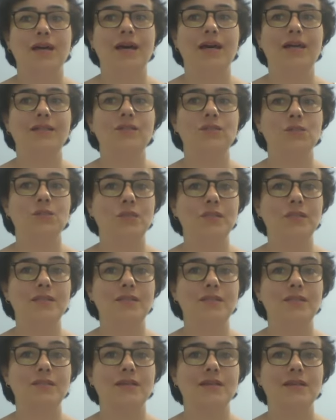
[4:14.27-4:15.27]
I
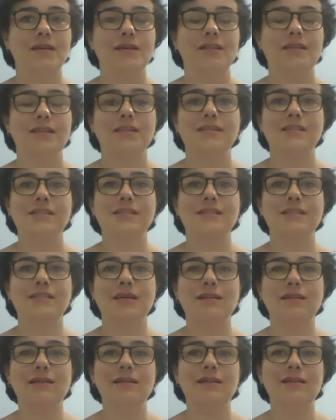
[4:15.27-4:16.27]
noticed the
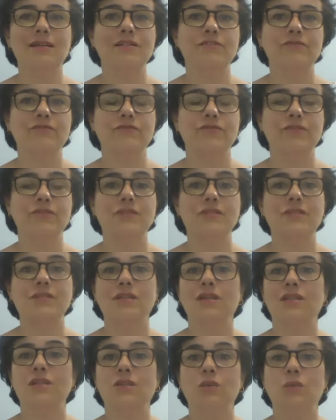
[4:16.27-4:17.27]
subtle difference
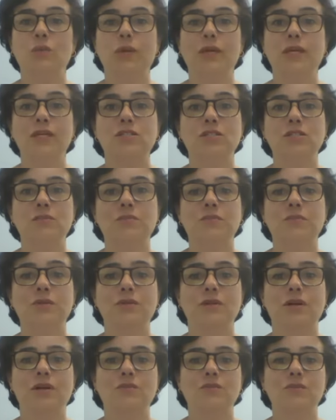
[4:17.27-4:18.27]
in the way she
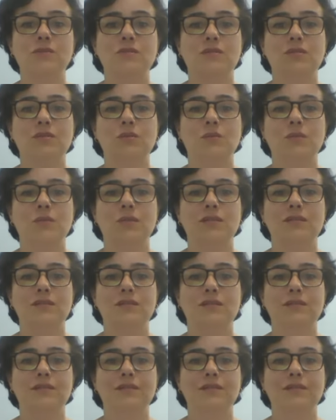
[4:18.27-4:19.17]
pronounced the word.